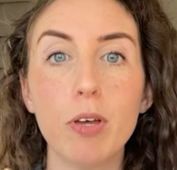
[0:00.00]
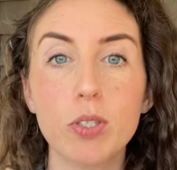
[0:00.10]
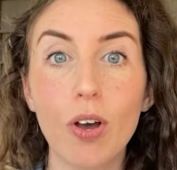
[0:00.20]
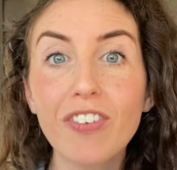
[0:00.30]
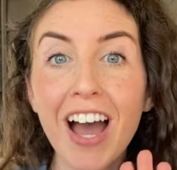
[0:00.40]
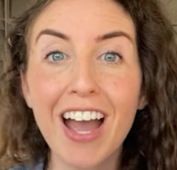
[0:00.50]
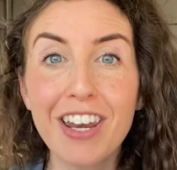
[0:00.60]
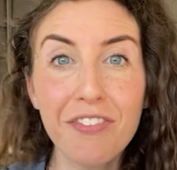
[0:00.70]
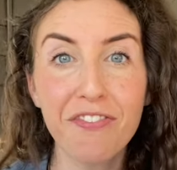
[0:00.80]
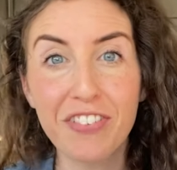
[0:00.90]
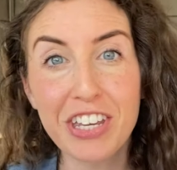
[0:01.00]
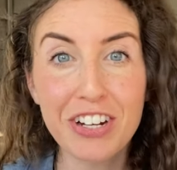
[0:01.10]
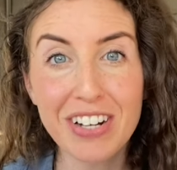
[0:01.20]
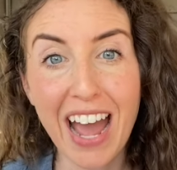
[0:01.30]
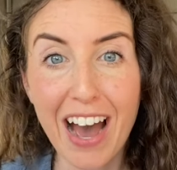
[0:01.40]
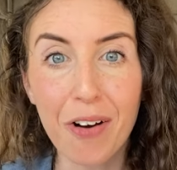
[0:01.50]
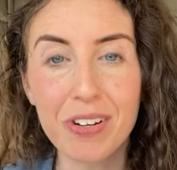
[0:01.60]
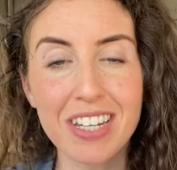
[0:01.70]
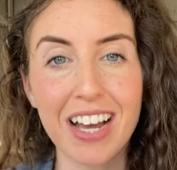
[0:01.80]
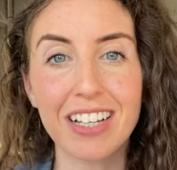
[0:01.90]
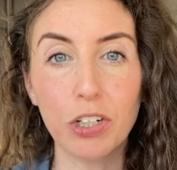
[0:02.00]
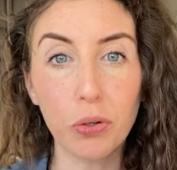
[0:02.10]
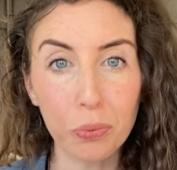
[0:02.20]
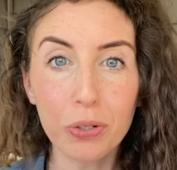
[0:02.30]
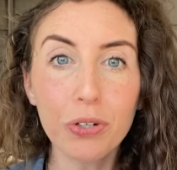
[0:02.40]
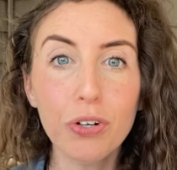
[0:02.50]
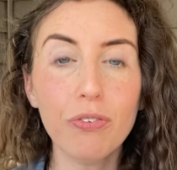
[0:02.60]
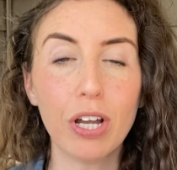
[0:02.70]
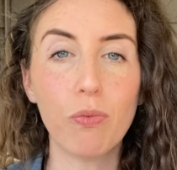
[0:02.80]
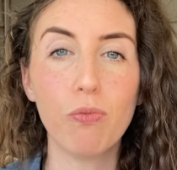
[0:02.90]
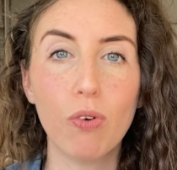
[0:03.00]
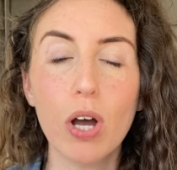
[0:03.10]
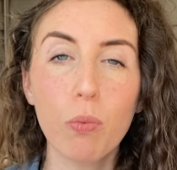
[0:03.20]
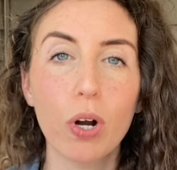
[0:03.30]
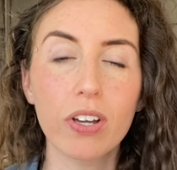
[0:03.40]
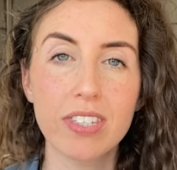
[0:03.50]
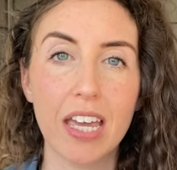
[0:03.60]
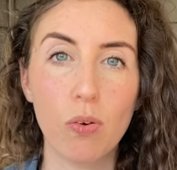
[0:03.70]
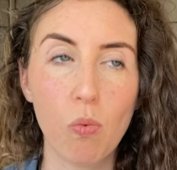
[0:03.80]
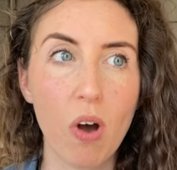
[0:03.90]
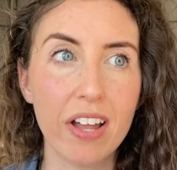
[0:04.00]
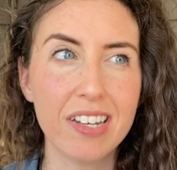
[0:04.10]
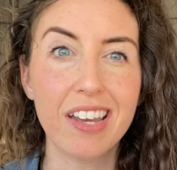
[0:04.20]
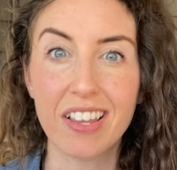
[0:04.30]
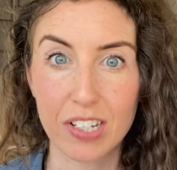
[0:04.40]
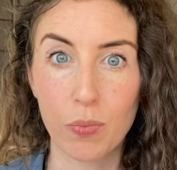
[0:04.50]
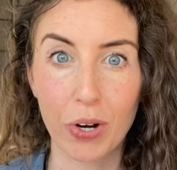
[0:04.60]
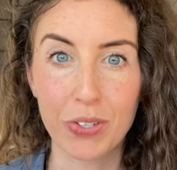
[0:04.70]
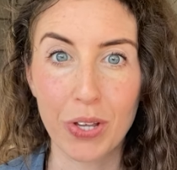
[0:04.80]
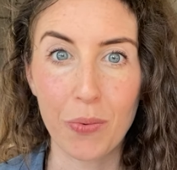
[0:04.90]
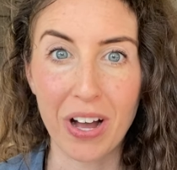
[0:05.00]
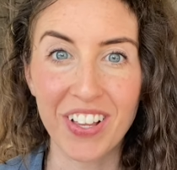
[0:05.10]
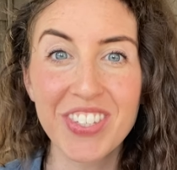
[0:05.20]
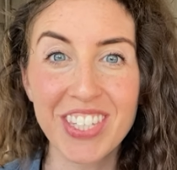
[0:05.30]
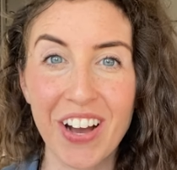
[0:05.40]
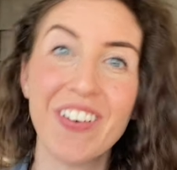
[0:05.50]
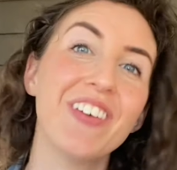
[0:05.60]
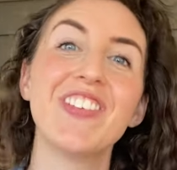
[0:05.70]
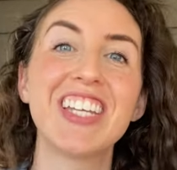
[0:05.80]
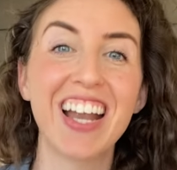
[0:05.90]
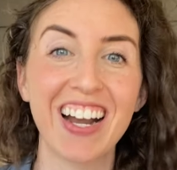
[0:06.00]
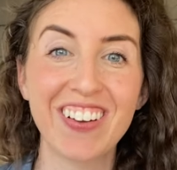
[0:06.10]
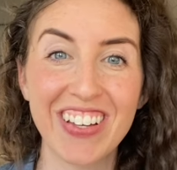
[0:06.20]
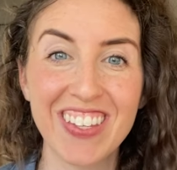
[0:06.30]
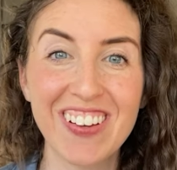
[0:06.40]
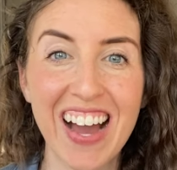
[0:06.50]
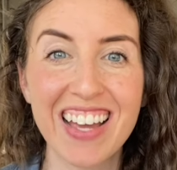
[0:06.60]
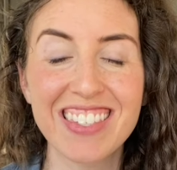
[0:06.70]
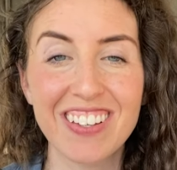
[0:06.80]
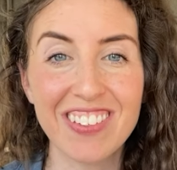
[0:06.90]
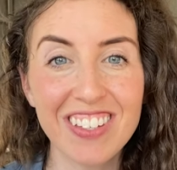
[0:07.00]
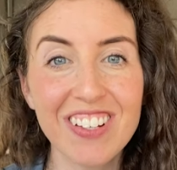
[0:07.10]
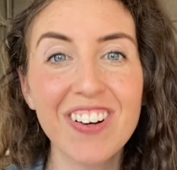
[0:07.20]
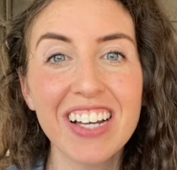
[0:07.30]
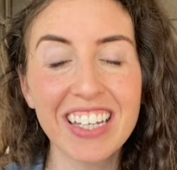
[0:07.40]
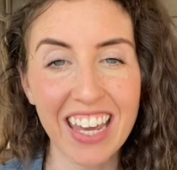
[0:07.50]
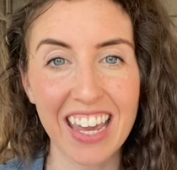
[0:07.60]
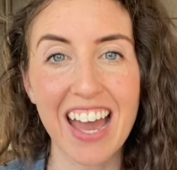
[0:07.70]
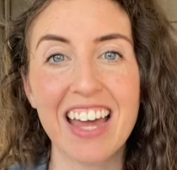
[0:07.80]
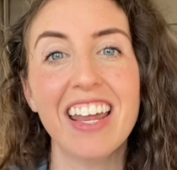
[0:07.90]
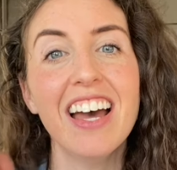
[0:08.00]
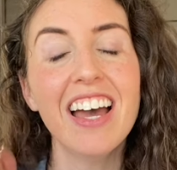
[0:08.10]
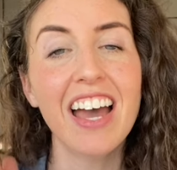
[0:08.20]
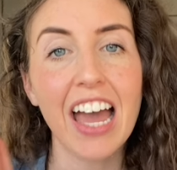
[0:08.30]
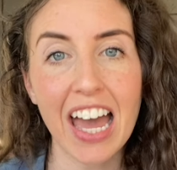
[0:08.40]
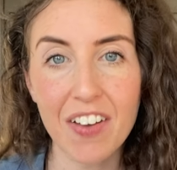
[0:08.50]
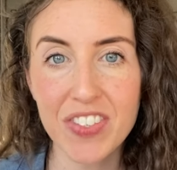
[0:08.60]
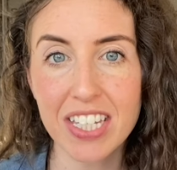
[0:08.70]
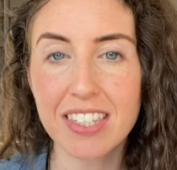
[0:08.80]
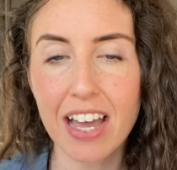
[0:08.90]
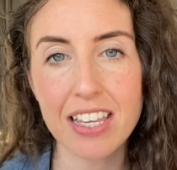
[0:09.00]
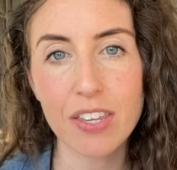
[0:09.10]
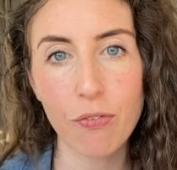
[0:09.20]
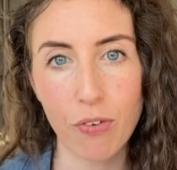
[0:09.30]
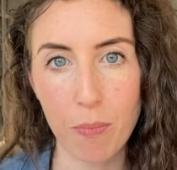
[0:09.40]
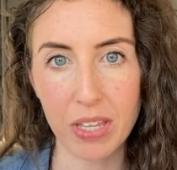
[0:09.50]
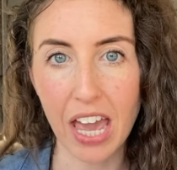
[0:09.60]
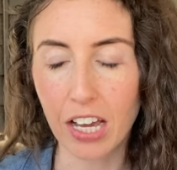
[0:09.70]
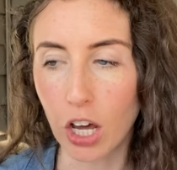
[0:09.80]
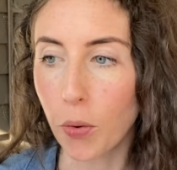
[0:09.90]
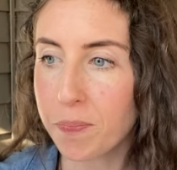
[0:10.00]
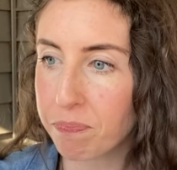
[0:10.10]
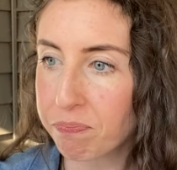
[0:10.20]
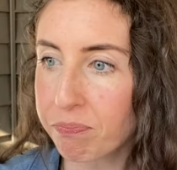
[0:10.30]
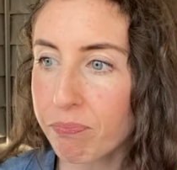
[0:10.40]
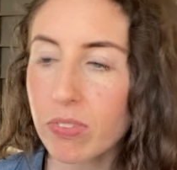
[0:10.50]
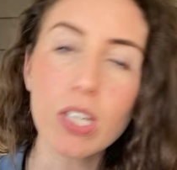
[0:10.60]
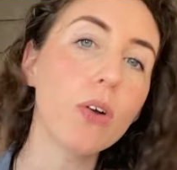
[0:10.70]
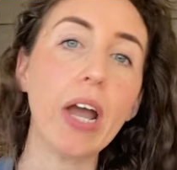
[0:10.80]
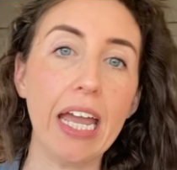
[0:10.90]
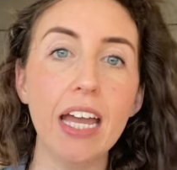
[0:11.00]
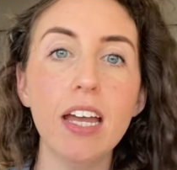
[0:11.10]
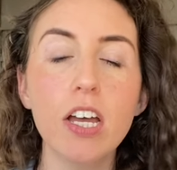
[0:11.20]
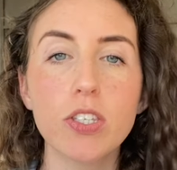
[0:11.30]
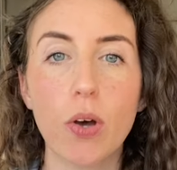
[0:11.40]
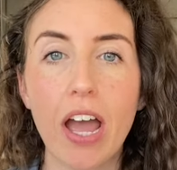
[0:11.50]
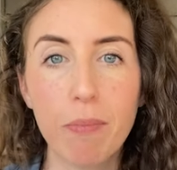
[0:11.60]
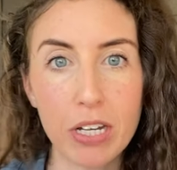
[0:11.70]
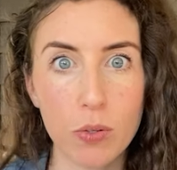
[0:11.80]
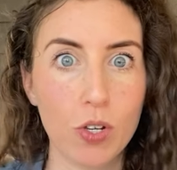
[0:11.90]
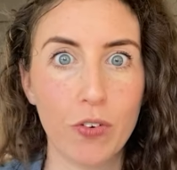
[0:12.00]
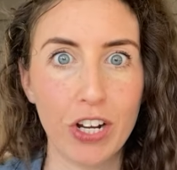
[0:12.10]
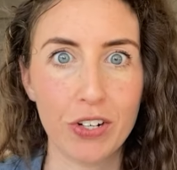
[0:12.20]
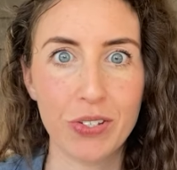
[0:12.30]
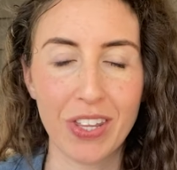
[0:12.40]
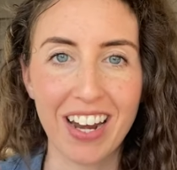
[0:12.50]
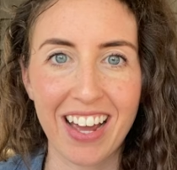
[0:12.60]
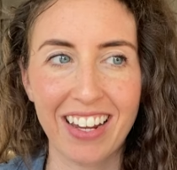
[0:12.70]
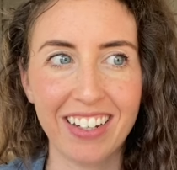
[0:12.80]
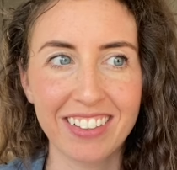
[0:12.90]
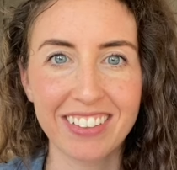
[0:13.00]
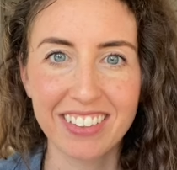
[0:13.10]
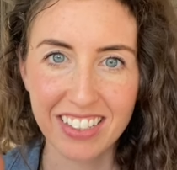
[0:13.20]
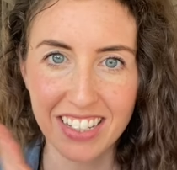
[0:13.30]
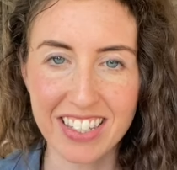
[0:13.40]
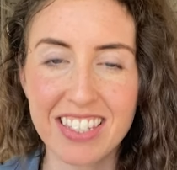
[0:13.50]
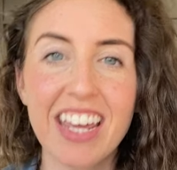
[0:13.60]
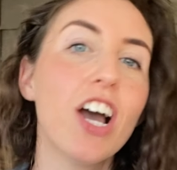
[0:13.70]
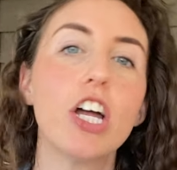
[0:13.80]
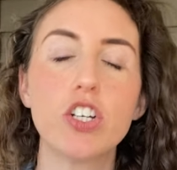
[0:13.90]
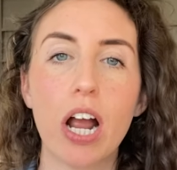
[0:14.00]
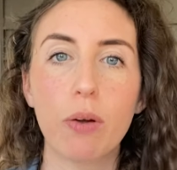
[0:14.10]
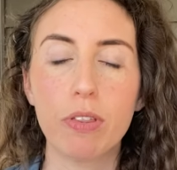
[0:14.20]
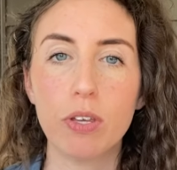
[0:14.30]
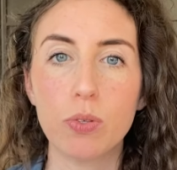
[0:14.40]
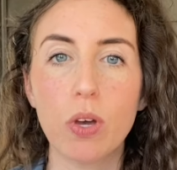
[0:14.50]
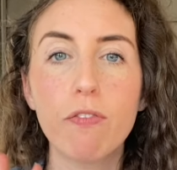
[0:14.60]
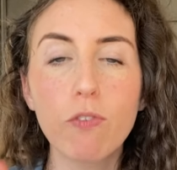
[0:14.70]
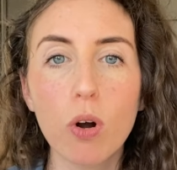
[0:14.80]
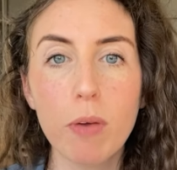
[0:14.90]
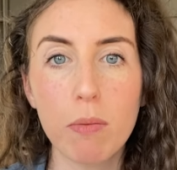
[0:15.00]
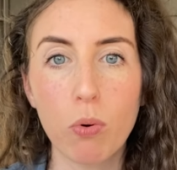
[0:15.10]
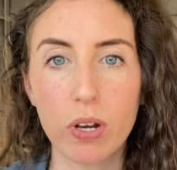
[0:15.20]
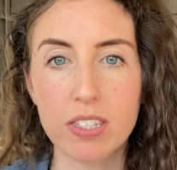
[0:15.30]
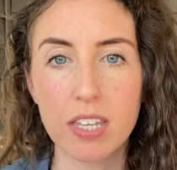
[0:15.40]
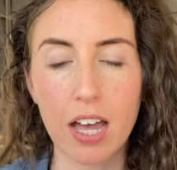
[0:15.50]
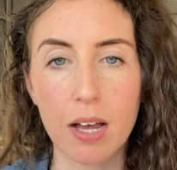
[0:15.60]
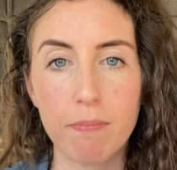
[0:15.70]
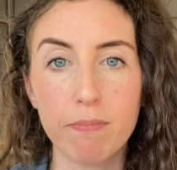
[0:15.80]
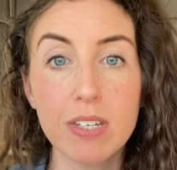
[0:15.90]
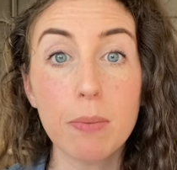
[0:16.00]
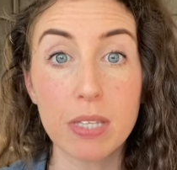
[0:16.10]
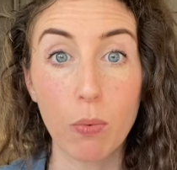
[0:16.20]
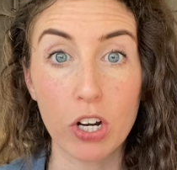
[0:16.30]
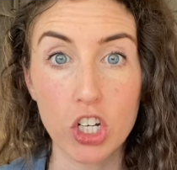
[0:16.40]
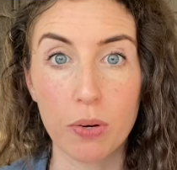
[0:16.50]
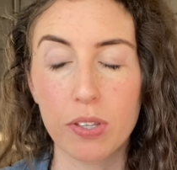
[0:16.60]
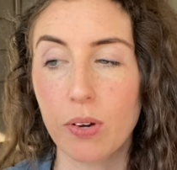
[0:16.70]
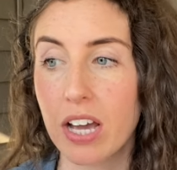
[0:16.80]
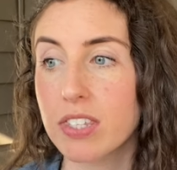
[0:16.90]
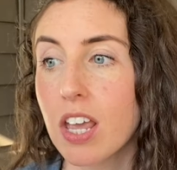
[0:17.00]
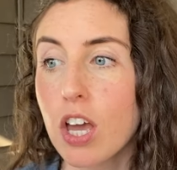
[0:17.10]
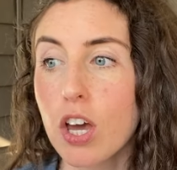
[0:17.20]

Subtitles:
So I've kind of figured out a groove and what works and what doesn't work so well. So I'm sharing with you guys so you can have success from the get-go. Okay, so I have my notes over here so that I can stay on track with you. So I have 4 main points, tips I want to share with you guys.